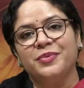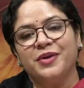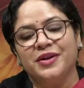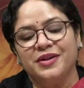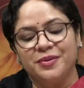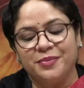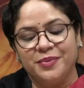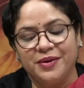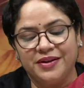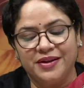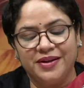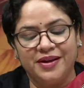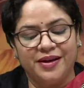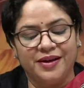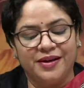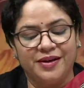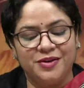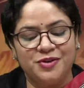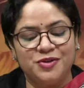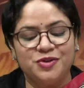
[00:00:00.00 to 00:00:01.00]

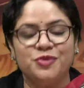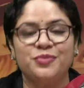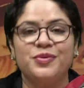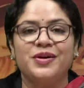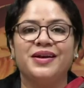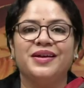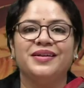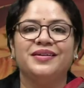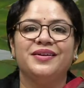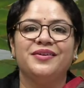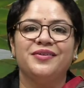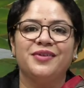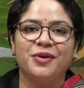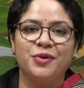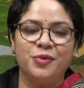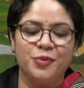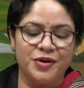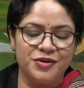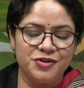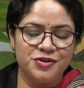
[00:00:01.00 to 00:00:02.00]
Pratipatiye to begin the
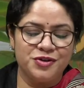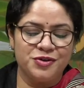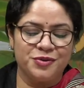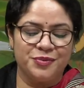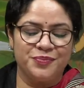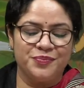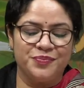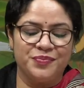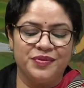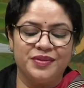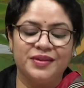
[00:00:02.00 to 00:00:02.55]
Raghuvansham,